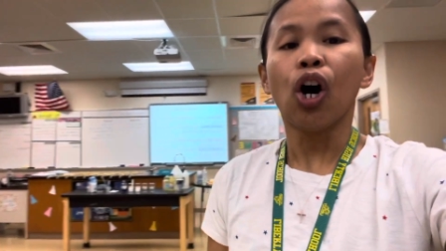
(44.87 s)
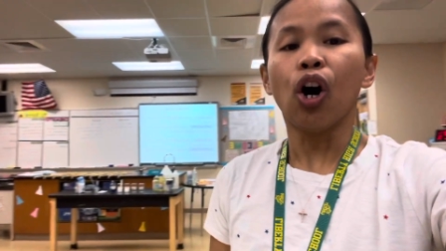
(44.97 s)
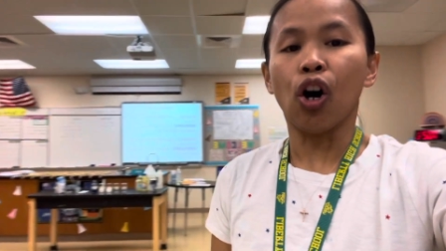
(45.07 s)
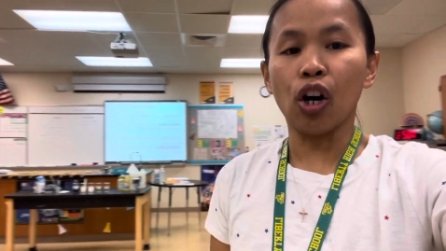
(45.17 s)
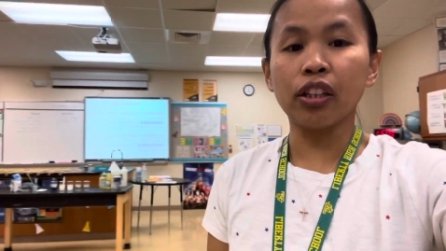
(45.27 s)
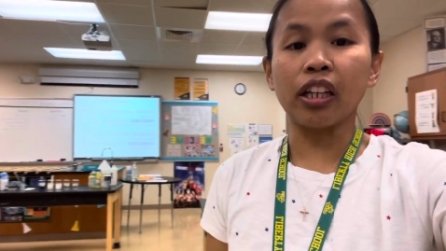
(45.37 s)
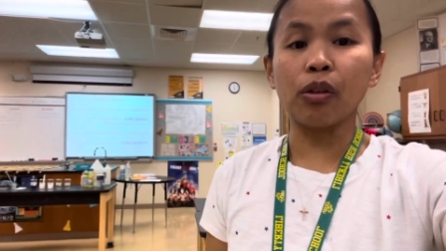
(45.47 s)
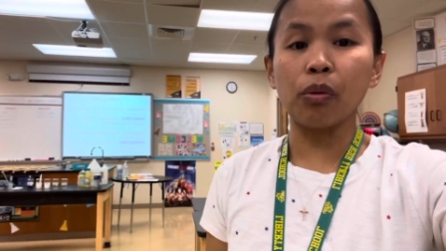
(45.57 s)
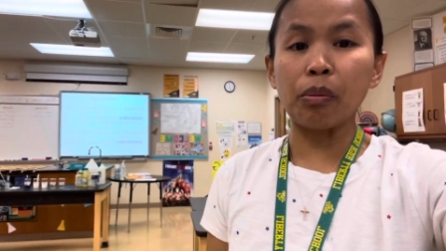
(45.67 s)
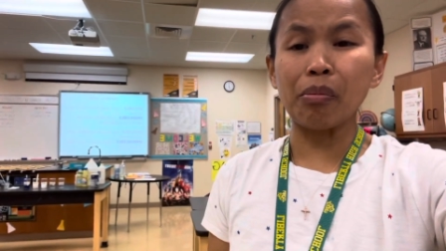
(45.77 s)
all the
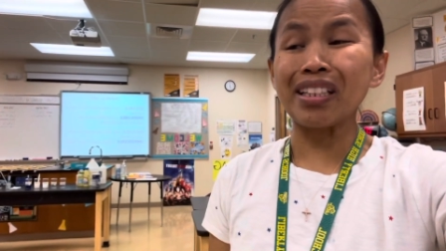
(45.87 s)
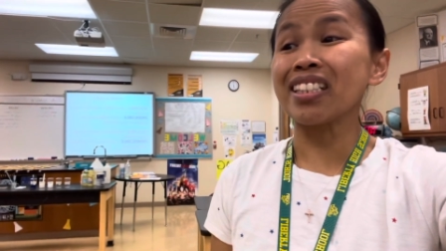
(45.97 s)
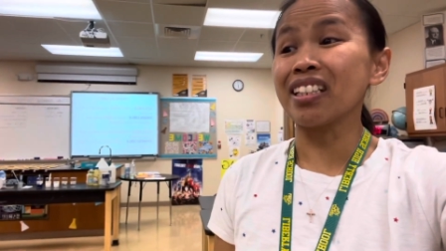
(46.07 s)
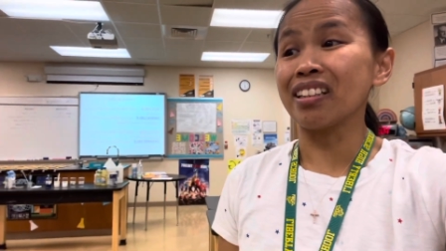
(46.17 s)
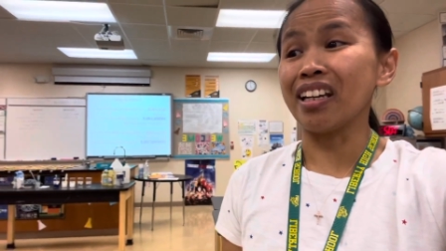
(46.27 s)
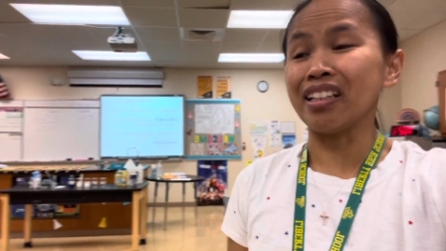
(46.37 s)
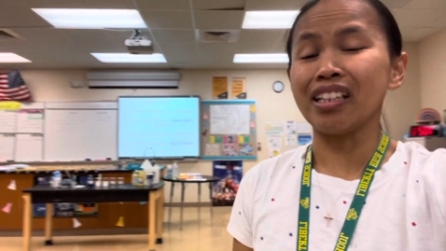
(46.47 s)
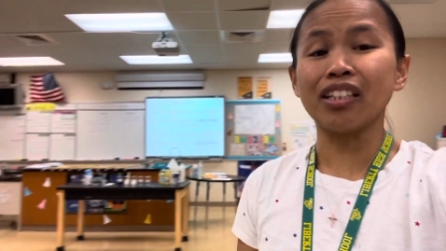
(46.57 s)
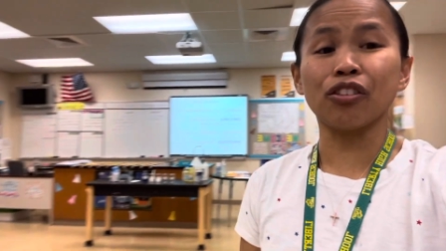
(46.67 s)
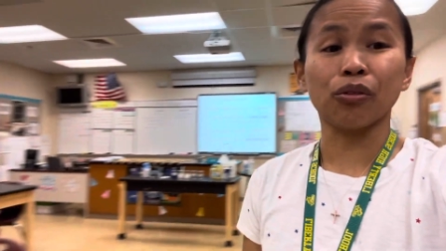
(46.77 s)
equipments that they
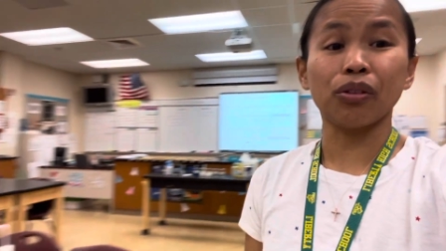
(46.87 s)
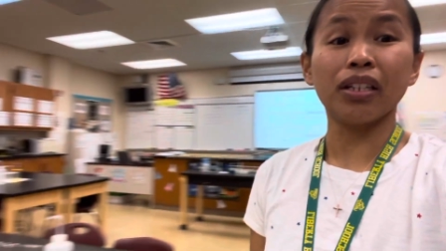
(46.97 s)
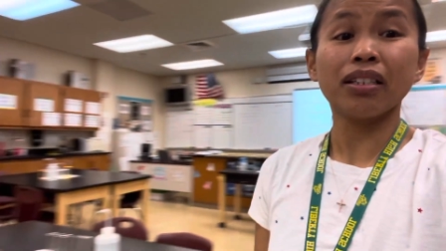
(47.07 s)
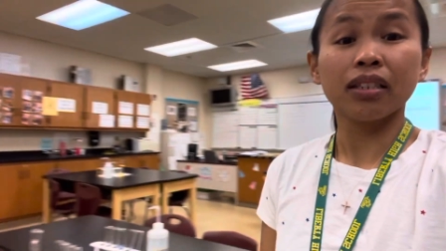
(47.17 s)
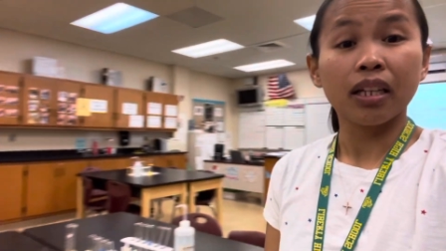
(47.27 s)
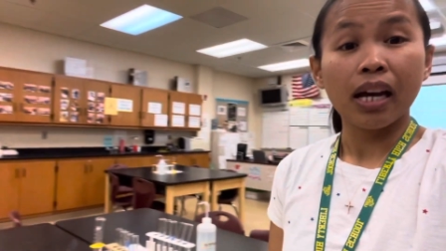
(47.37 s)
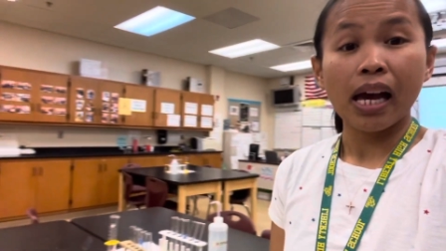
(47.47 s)
need so this